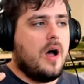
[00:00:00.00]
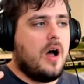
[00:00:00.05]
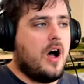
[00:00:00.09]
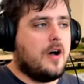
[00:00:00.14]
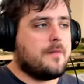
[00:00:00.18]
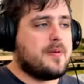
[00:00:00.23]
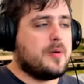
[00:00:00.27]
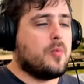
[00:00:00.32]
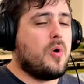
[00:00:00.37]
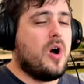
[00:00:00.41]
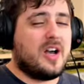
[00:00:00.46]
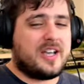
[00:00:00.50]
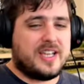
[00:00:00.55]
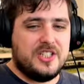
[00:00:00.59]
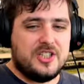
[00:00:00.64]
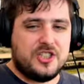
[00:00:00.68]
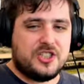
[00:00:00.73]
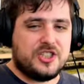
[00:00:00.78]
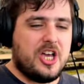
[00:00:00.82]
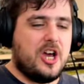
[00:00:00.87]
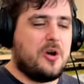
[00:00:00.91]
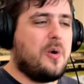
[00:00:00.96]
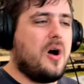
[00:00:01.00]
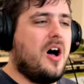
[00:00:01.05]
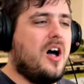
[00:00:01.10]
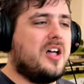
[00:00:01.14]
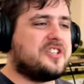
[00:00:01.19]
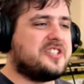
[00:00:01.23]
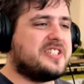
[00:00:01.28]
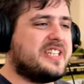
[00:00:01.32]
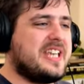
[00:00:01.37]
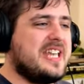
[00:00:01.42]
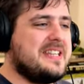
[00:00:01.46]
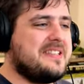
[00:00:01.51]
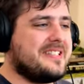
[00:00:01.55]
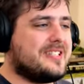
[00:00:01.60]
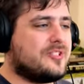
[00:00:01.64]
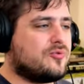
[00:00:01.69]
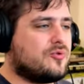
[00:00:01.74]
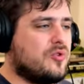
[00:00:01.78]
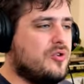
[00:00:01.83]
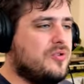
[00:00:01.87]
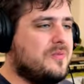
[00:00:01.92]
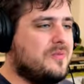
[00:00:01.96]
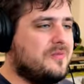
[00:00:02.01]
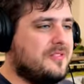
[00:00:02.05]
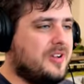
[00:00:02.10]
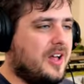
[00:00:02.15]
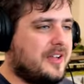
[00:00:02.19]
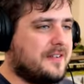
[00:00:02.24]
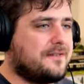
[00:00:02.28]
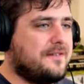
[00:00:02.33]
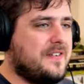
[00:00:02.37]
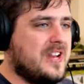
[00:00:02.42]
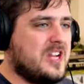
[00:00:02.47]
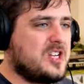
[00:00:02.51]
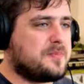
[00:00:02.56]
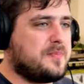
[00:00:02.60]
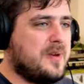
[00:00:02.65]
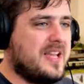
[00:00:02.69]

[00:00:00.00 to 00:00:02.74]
I've been working so hard to get in this route like finished,